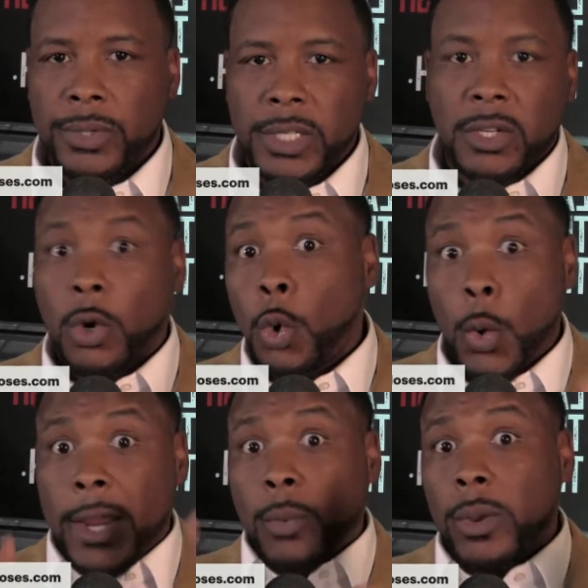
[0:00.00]
just a
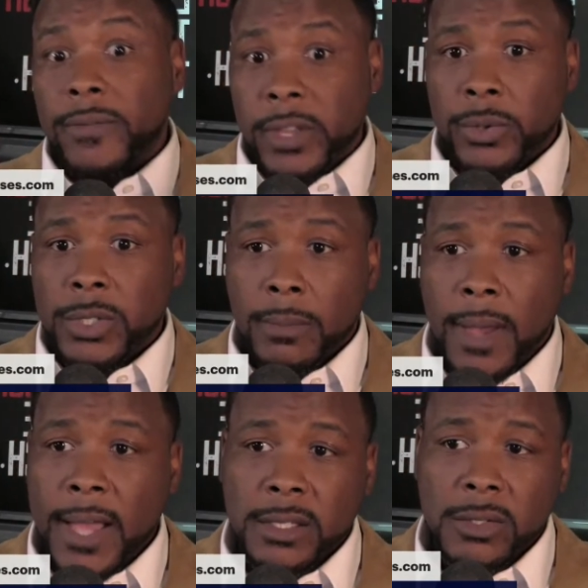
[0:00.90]
quick review,
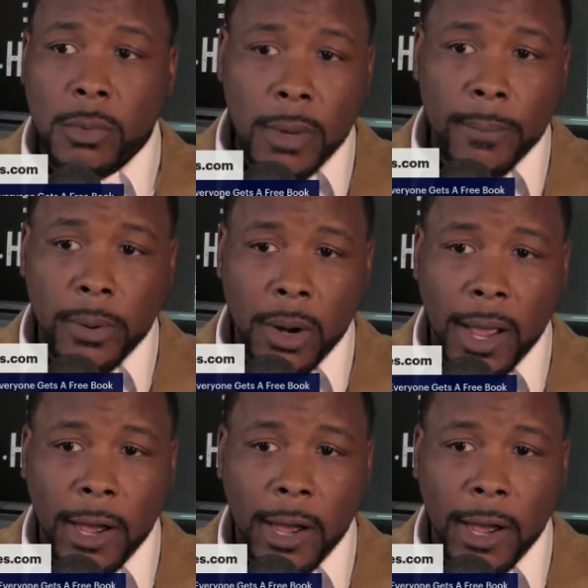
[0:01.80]
surmise, because remember,